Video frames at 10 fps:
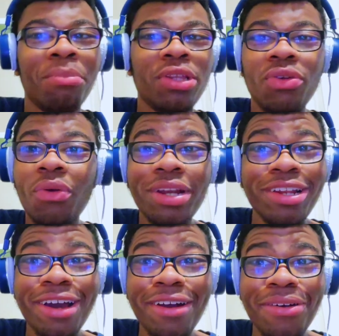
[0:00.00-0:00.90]
But you
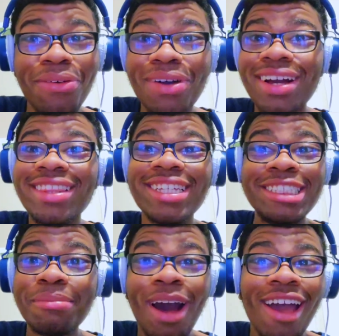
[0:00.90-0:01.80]
already know, the
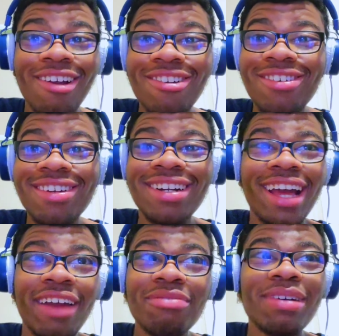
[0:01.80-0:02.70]
Smile,
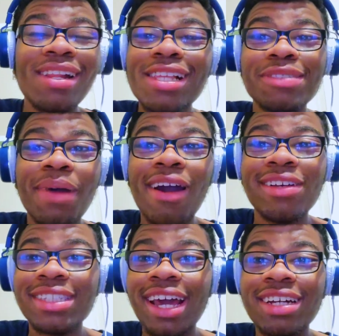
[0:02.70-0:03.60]
everybody that
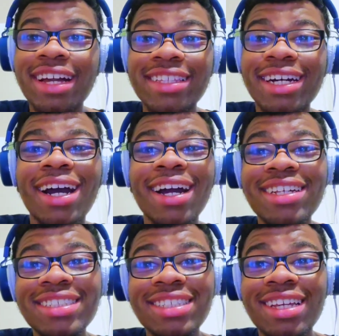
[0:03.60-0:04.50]
smiles kind of like
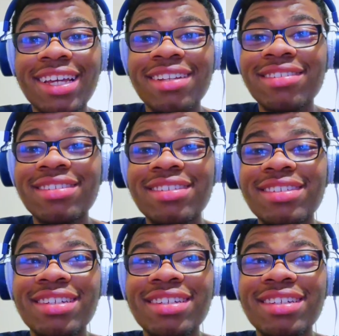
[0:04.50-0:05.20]
dies and